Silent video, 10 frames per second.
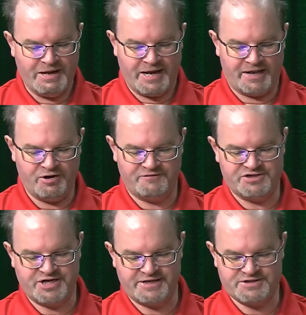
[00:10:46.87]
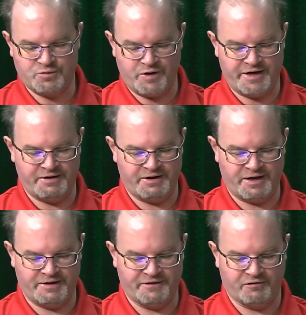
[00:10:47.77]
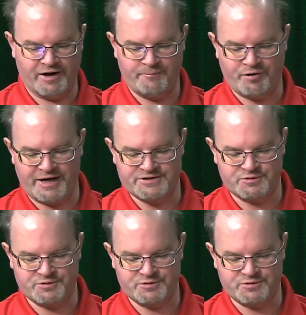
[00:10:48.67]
And you have a chance to win the grand prize,